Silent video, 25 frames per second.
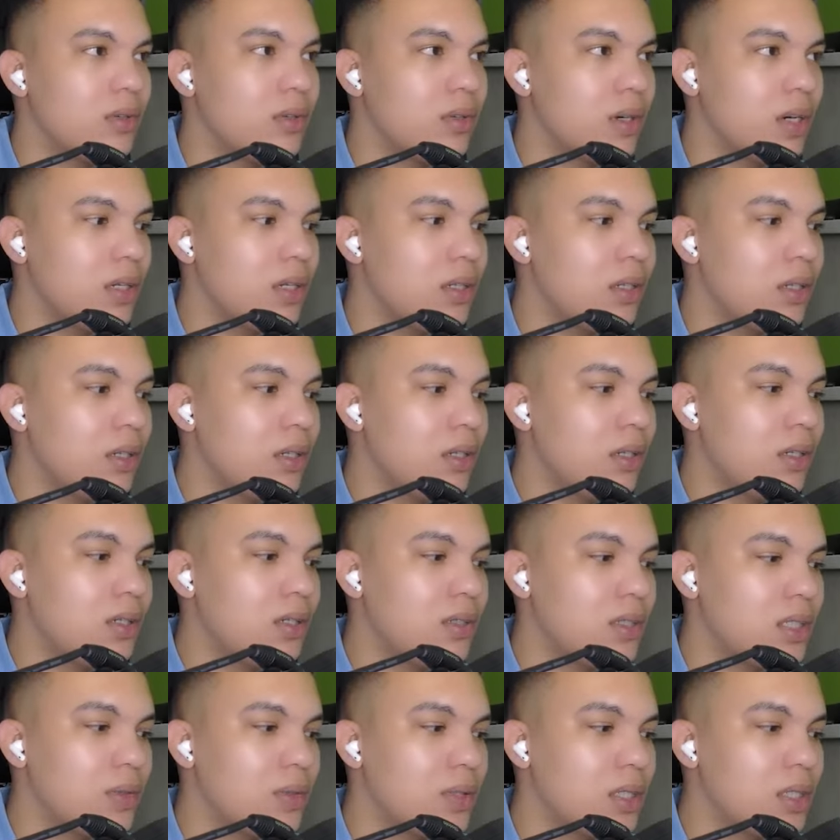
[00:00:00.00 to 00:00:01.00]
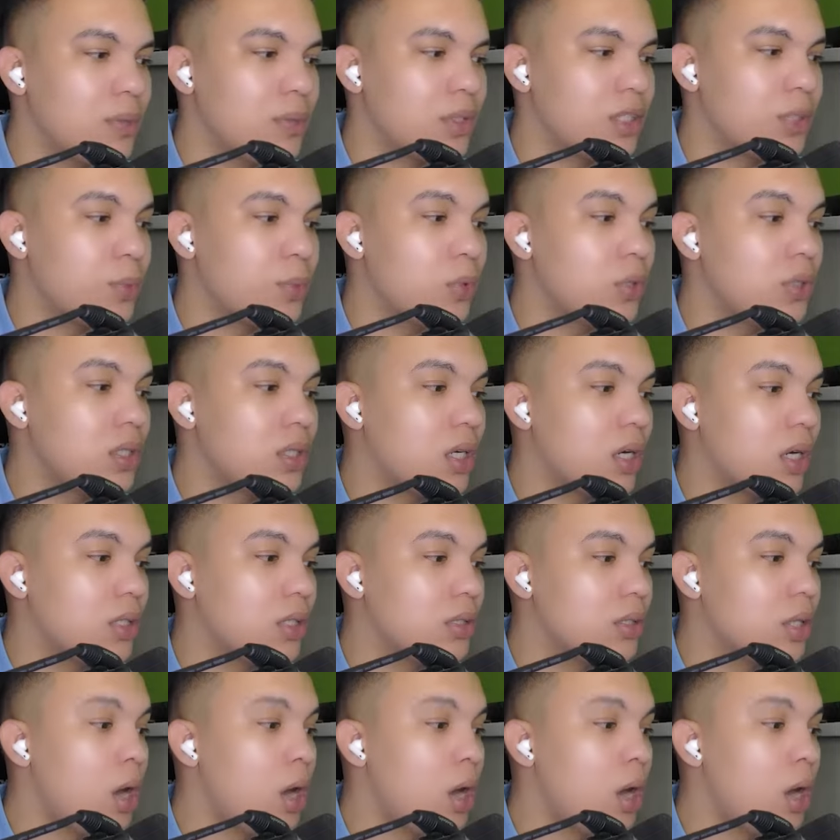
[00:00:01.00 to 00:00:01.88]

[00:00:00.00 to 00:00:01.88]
right? Some of them are sports cars.